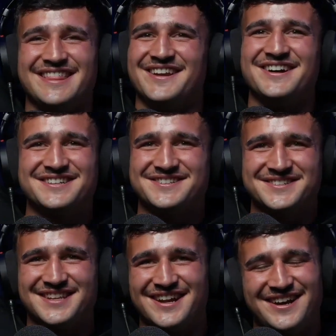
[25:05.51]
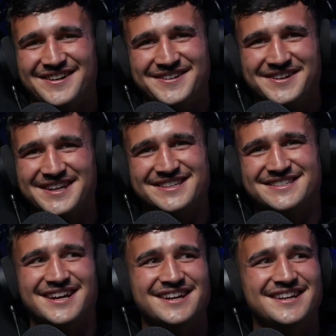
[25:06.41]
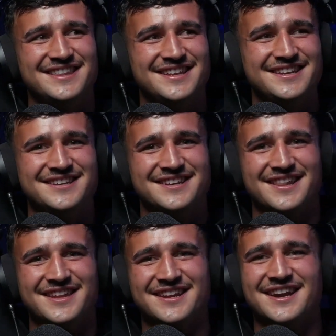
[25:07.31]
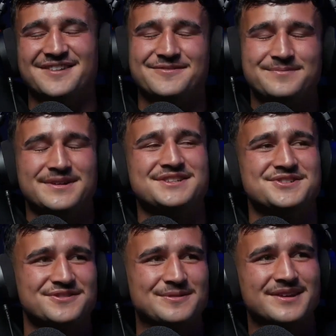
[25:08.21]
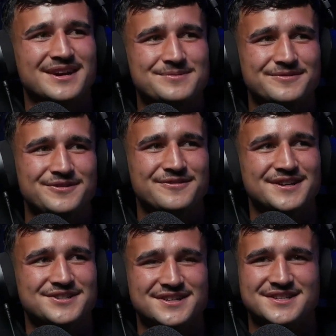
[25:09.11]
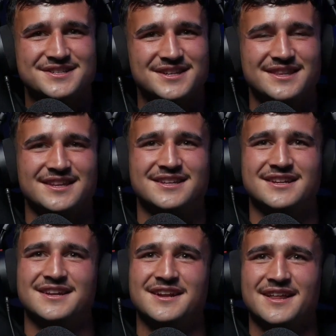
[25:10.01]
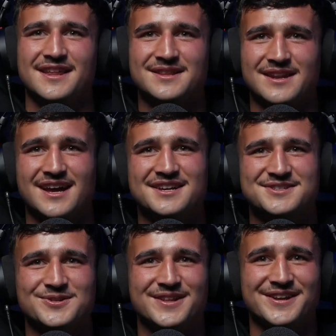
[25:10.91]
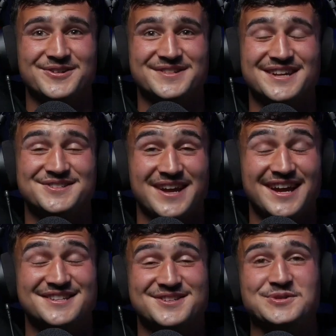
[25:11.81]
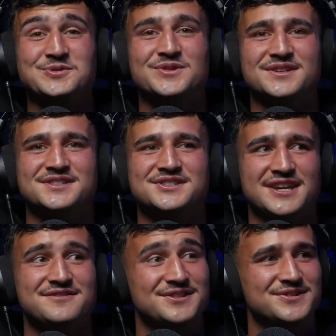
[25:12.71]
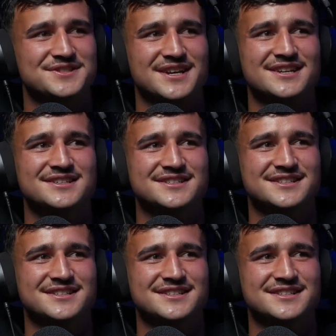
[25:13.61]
And then I just was like, I'll get this done. And then I think I had a bit of interest from a few franchises. And then I think the last two that I got down to at school was Chiefs and Crusaders.